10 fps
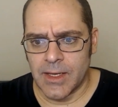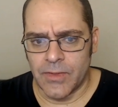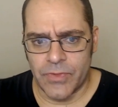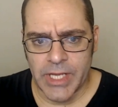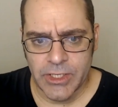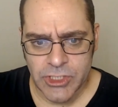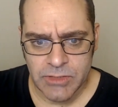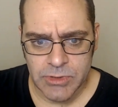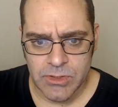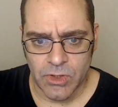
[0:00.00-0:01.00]
that she
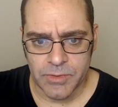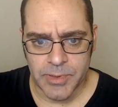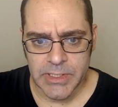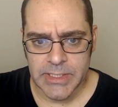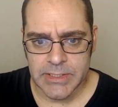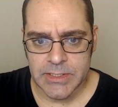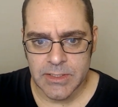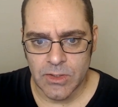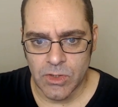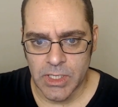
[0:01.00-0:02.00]
would call the police
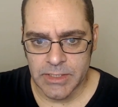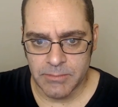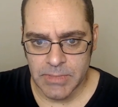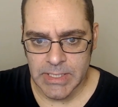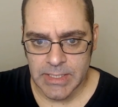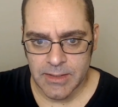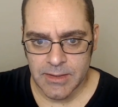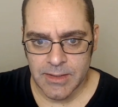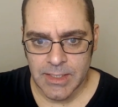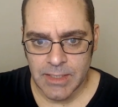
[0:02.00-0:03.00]
on me.
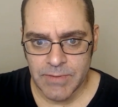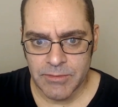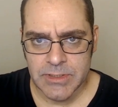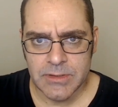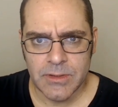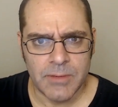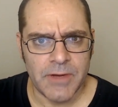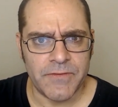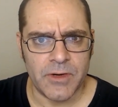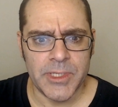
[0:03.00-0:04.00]
Have you ever thought about
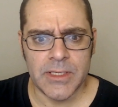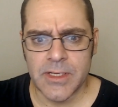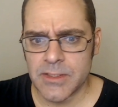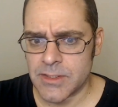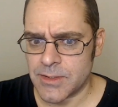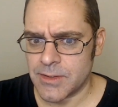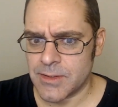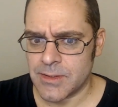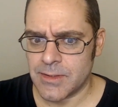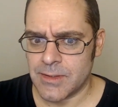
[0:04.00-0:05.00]
filming this?
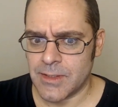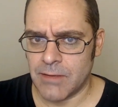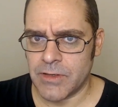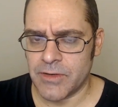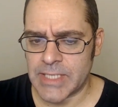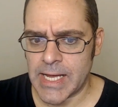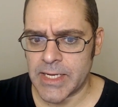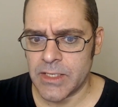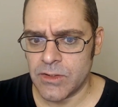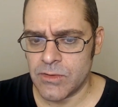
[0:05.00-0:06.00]
Of her
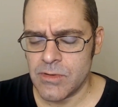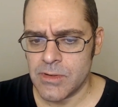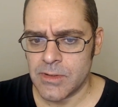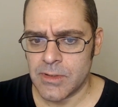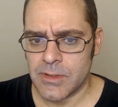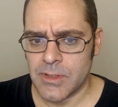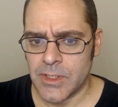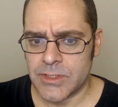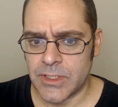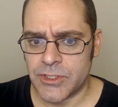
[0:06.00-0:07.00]
attacking you?
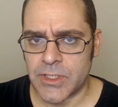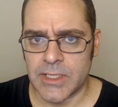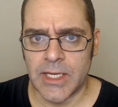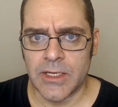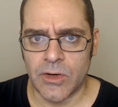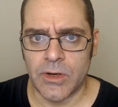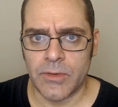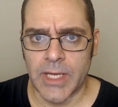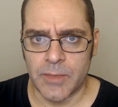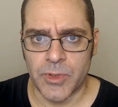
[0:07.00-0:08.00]
So that you can then go
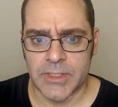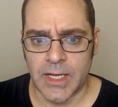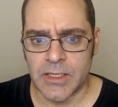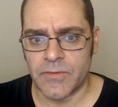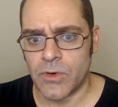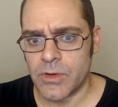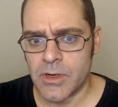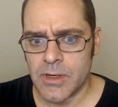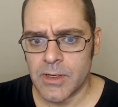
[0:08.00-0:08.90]
get a protective order